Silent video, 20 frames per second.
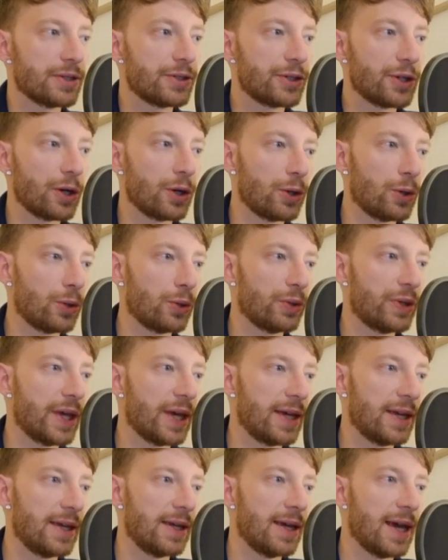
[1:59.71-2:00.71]
So
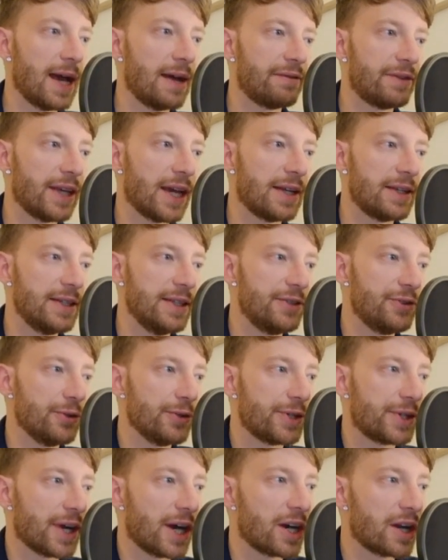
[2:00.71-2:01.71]
they have the idea to
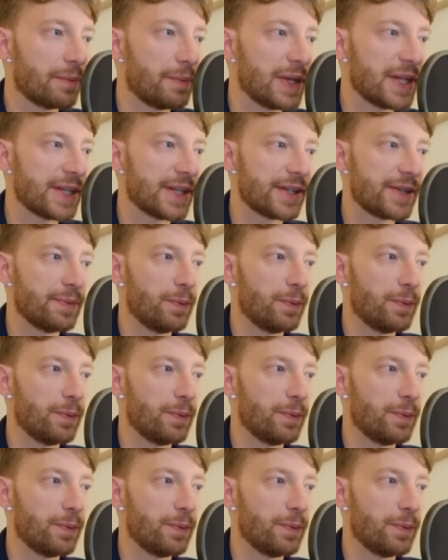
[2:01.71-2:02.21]
start a business in